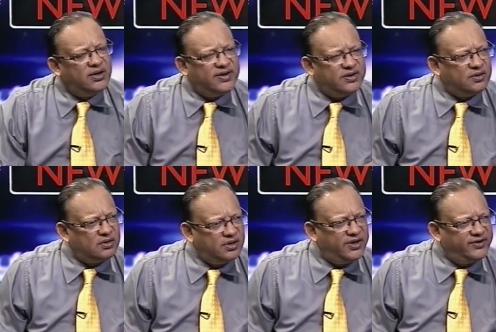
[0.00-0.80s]
I'm a
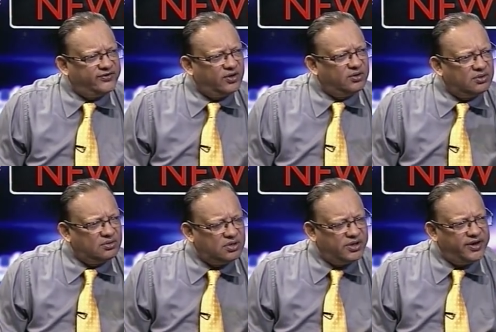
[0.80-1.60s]
lawyer. So yes. Can, can I
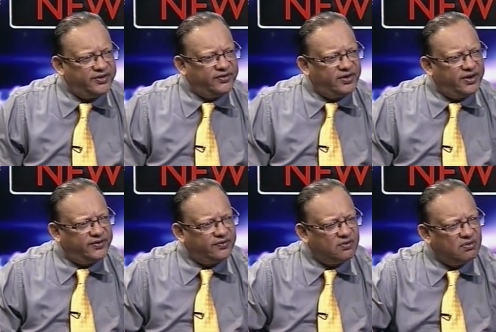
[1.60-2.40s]
just finish my
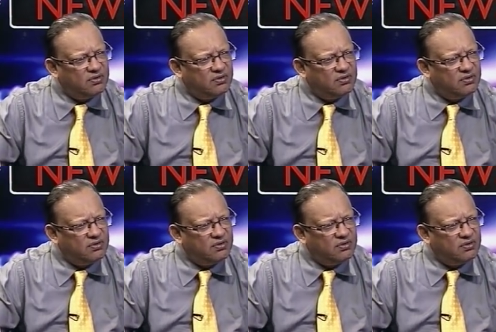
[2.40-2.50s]
argument? Yes.